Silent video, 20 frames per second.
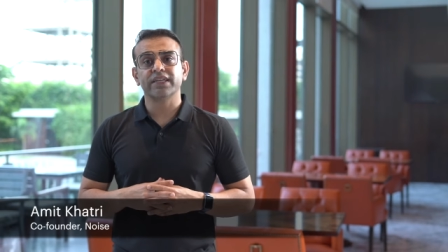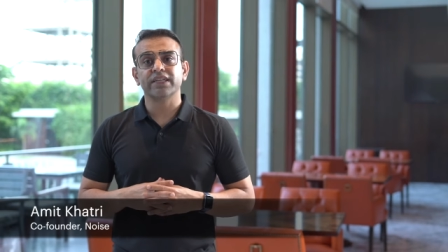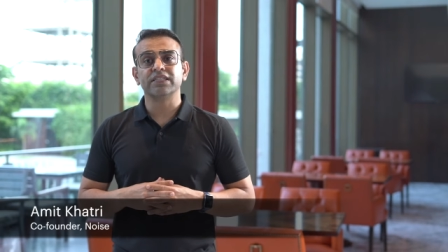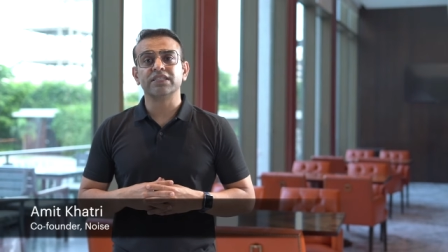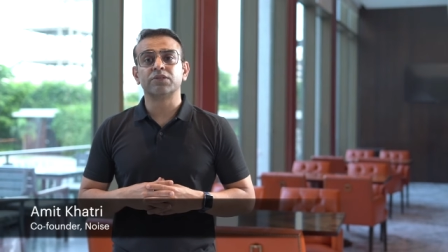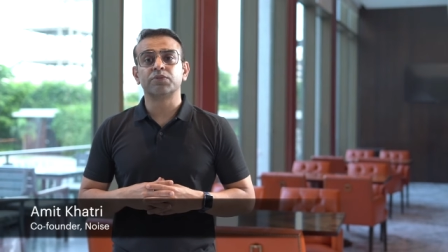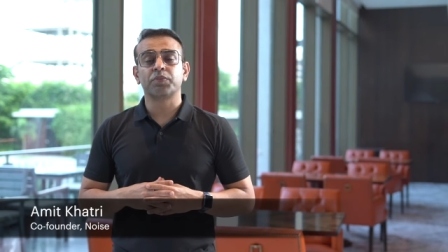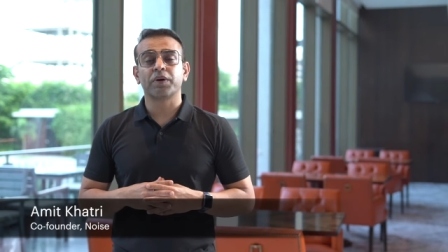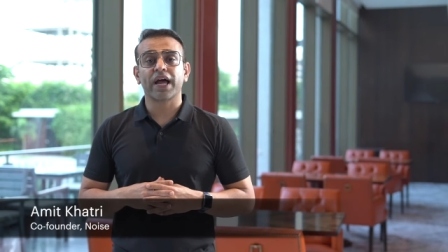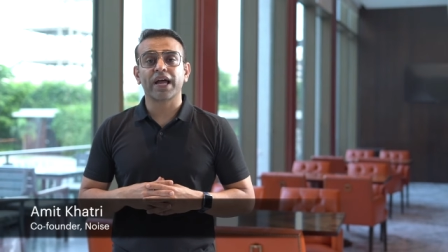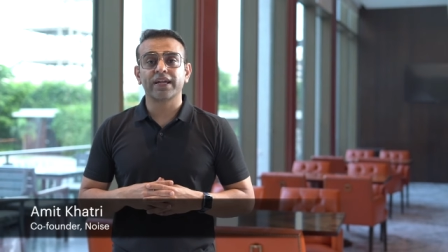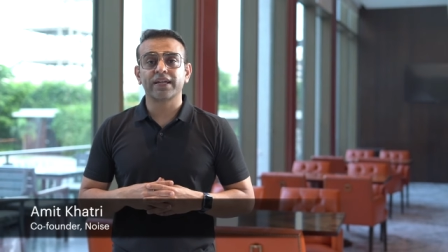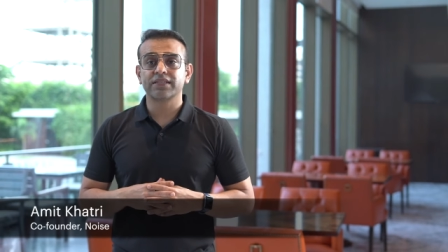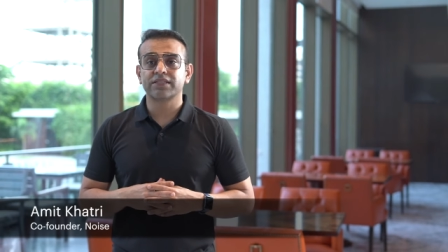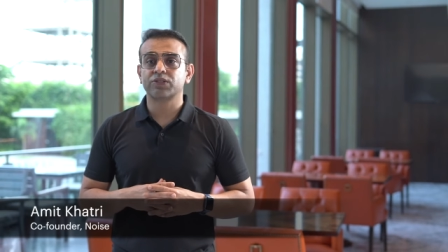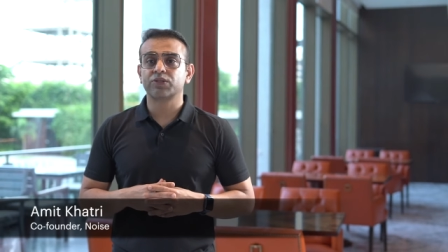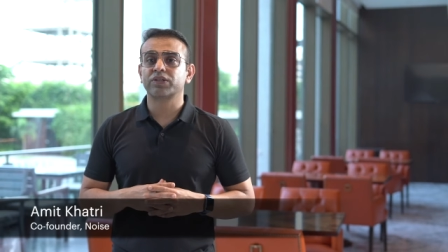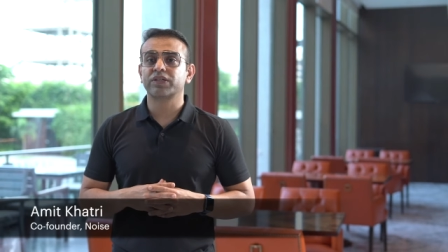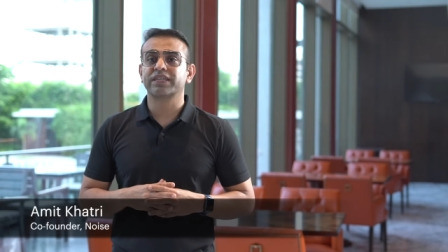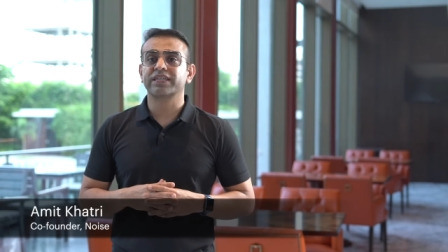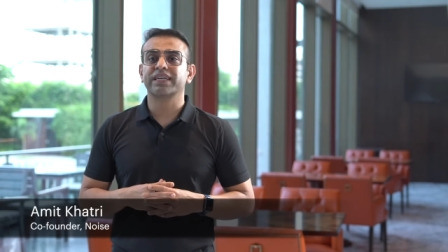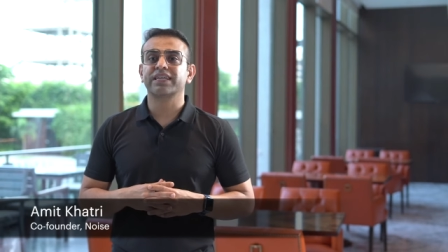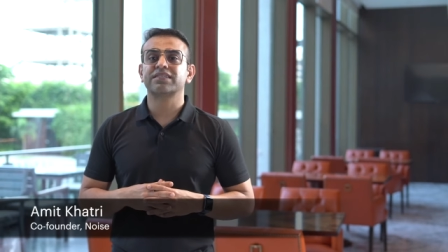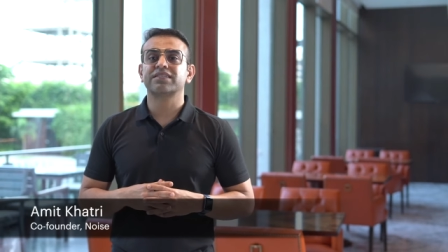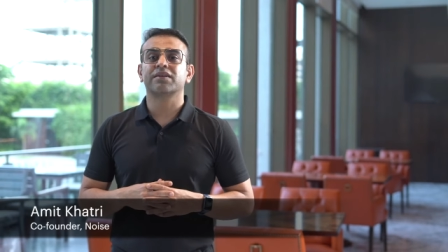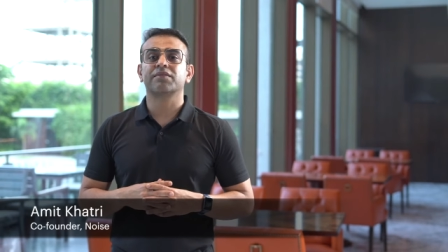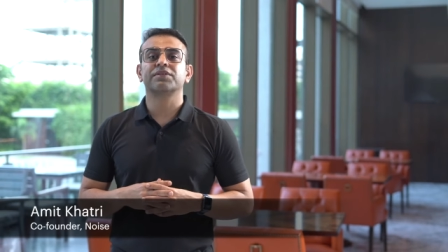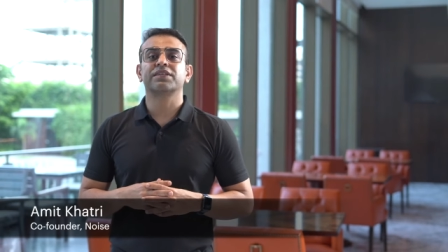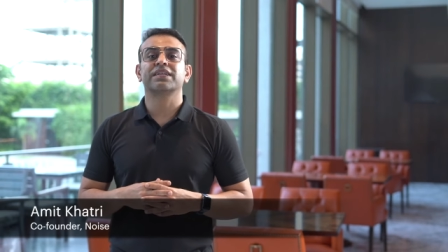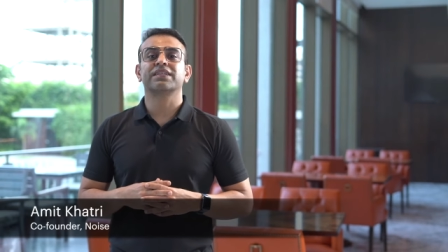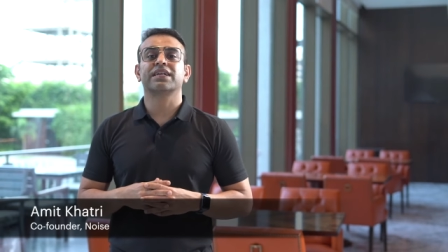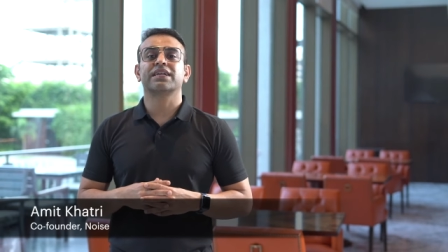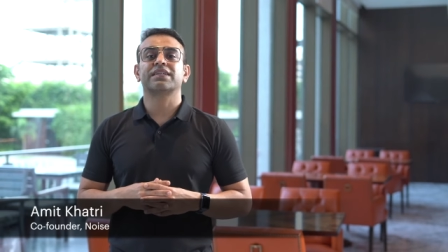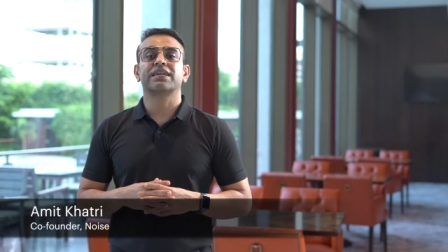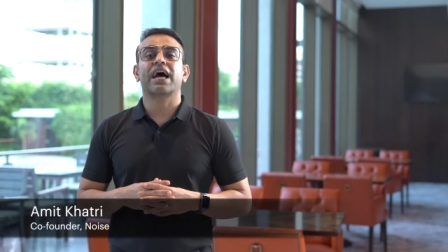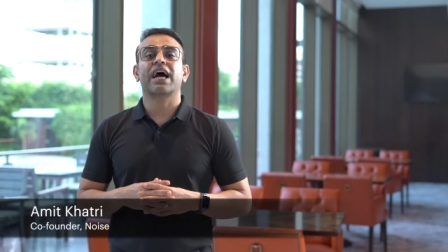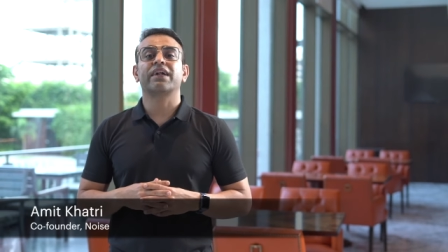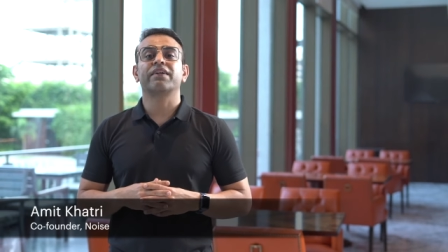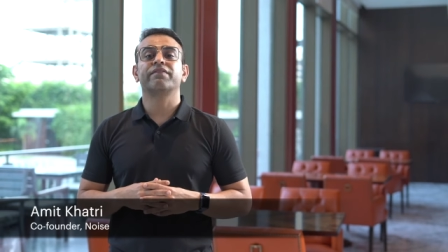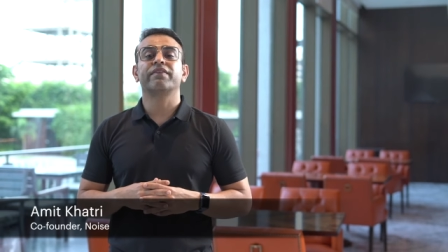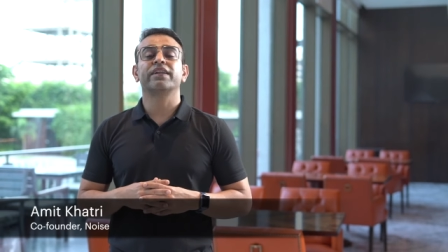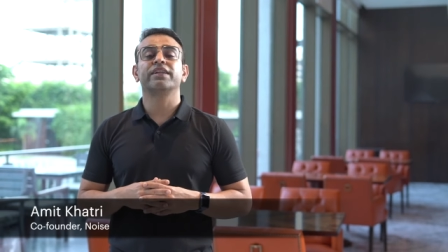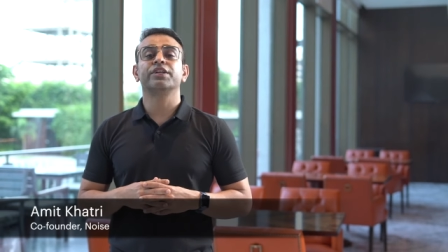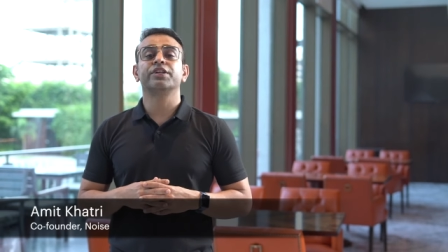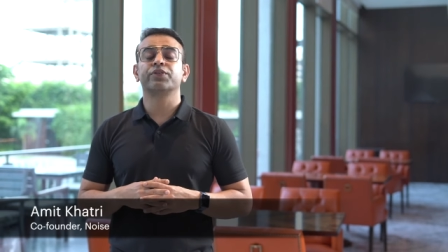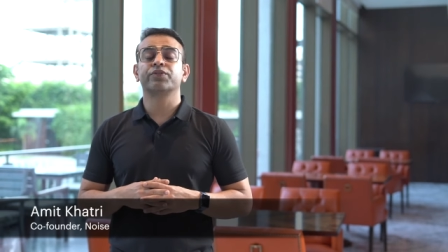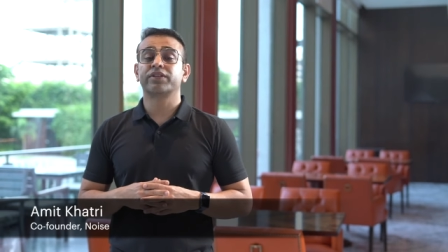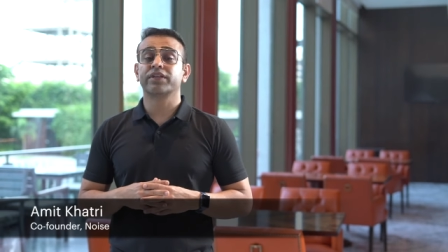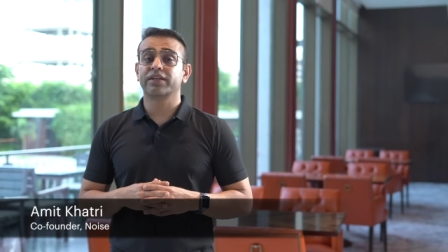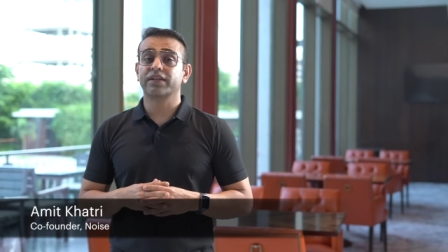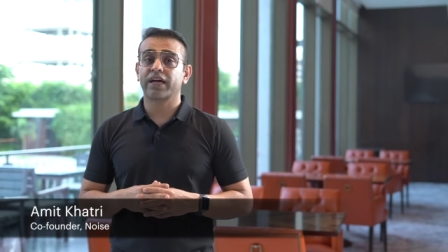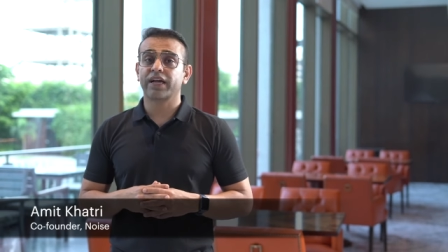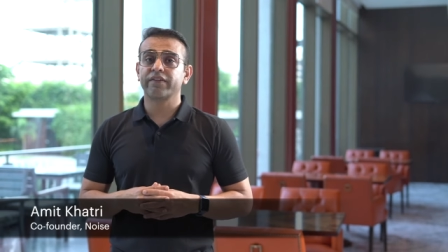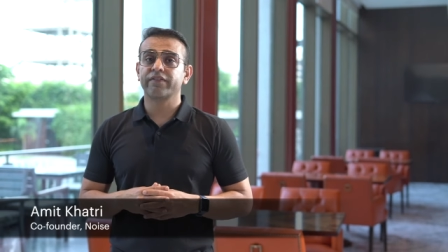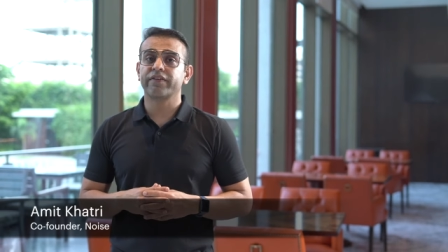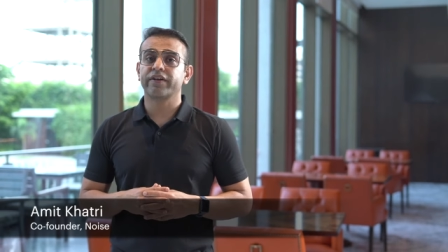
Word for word: inspired us to create something that add value to the life